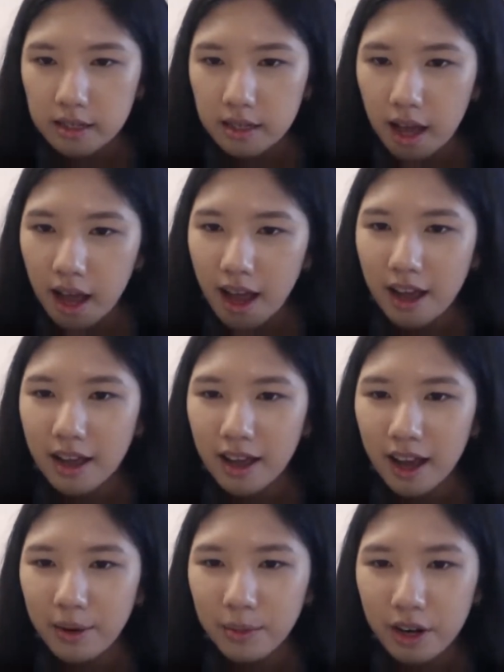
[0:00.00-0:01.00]
hi,
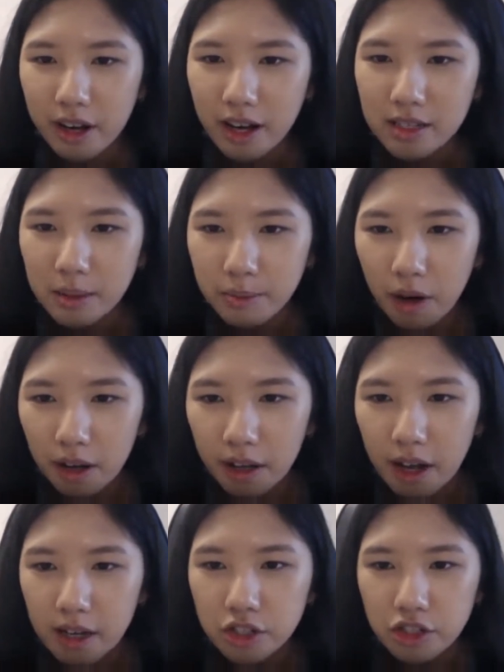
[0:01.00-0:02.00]
I'm working as a
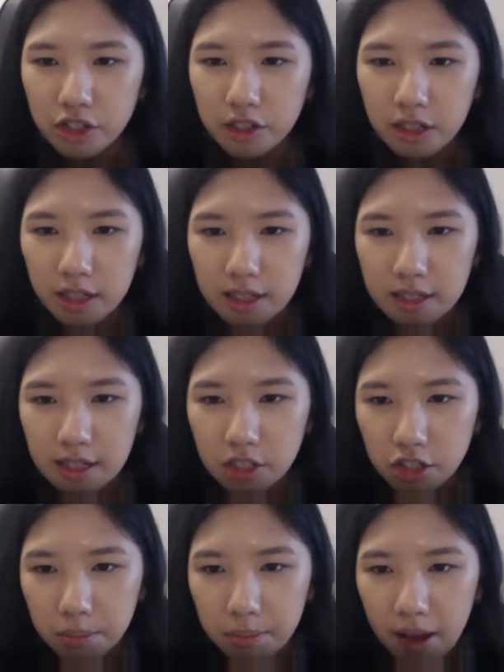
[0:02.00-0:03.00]
broadcast journalist in
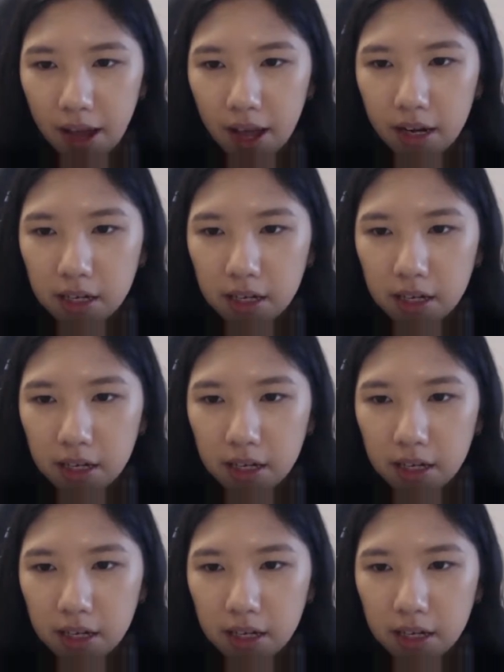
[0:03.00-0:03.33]
Japan,